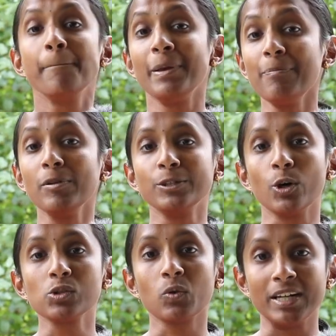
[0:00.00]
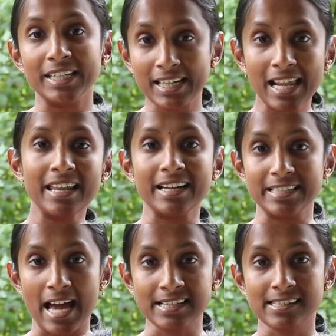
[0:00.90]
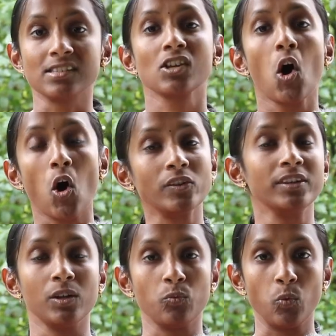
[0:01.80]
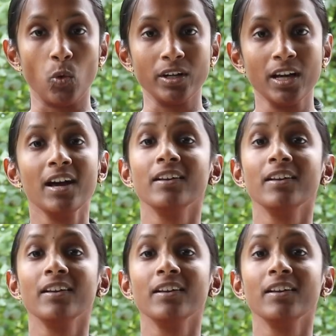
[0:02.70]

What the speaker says: People, those who are declaring taxes on their own,